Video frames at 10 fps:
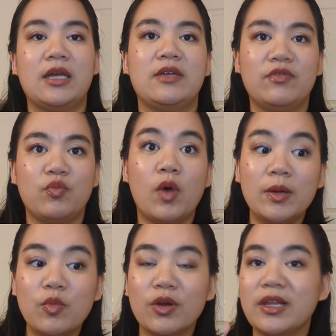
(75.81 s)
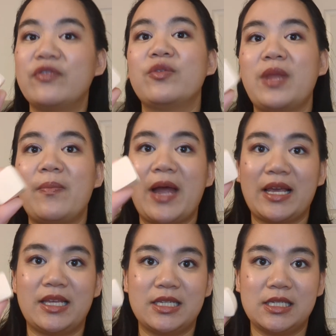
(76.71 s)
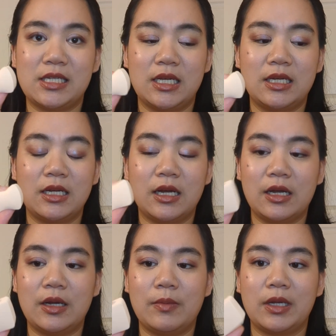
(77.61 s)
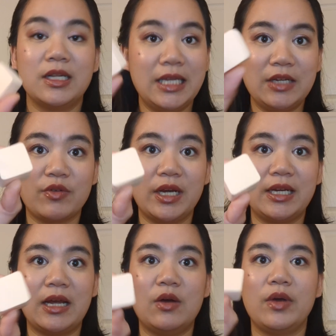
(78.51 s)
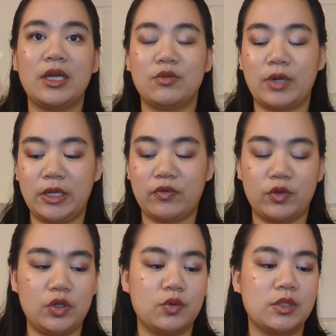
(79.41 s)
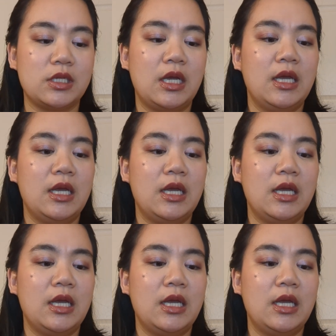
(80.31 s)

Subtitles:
I have one more left from that pack that is clean right now and ready for use.